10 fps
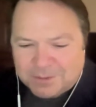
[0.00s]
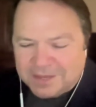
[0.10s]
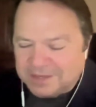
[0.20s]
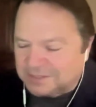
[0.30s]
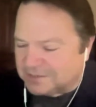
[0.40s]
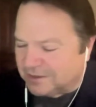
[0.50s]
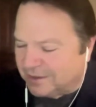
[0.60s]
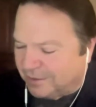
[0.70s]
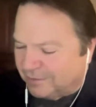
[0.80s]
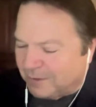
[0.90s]
piece
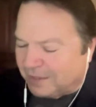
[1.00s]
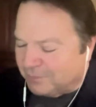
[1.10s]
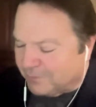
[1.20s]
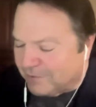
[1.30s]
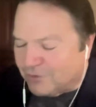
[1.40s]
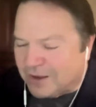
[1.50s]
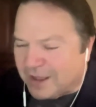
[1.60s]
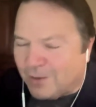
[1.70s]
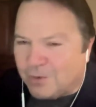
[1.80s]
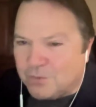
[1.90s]
by the
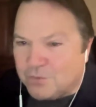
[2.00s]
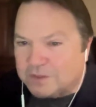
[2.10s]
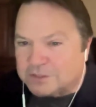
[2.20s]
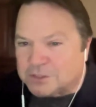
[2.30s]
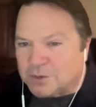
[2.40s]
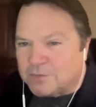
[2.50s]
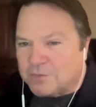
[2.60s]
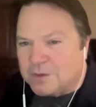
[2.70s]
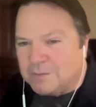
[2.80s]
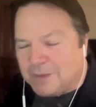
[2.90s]
Reverend Howard Finster.
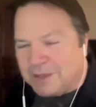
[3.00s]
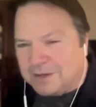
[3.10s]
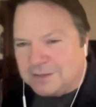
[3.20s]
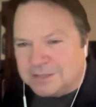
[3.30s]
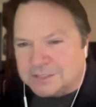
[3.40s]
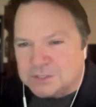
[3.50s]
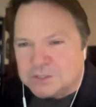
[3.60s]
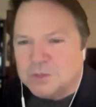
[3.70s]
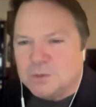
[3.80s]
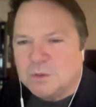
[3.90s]
If anybody
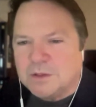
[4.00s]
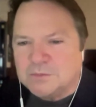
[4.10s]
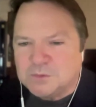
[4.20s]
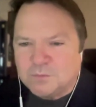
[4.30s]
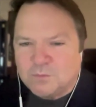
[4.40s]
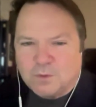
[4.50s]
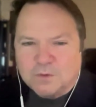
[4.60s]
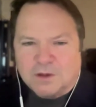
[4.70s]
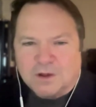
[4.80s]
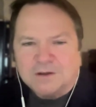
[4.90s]
listens to you loves
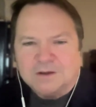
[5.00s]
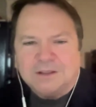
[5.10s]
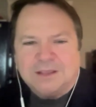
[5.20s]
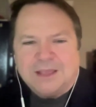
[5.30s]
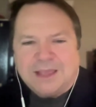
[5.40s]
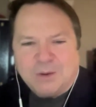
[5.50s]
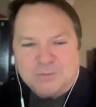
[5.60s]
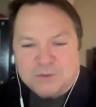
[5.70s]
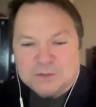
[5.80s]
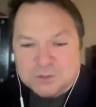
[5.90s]
folk art,
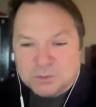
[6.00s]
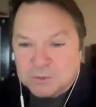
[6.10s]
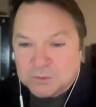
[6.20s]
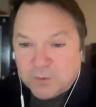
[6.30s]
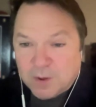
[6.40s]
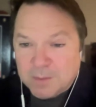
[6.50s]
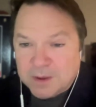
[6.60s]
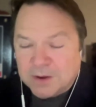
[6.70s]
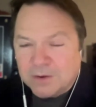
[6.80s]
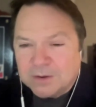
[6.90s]
Howard Finster was
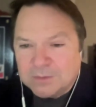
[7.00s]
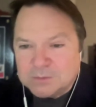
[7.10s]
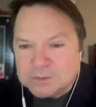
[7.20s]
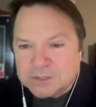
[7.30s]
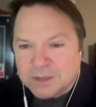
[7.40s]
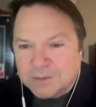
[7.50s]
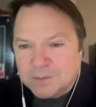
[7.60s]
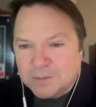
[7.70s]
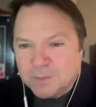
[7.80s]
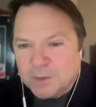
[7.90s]
from here, and he was
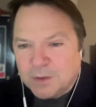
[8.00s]
a